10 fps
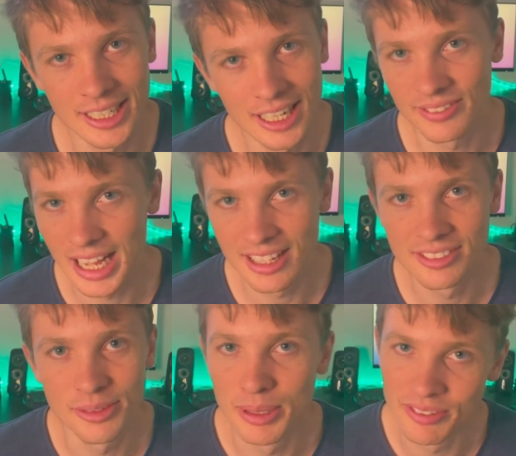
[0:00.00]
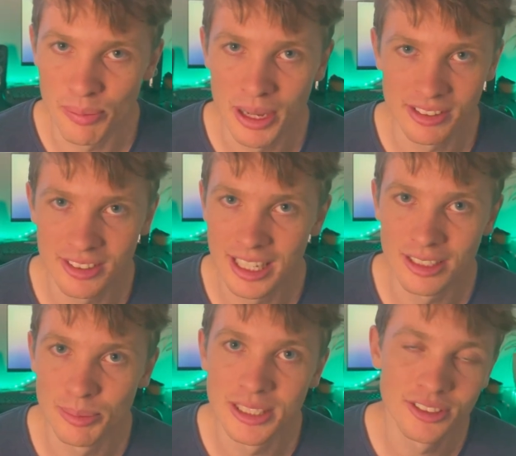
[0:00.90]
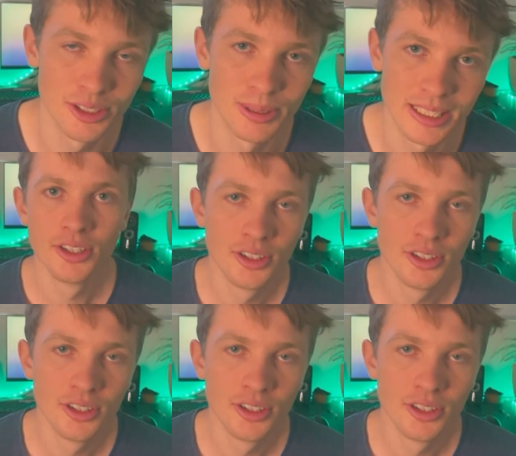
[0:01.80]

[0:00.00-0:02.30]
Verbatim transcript: of adds a bit of a puzzle element to it.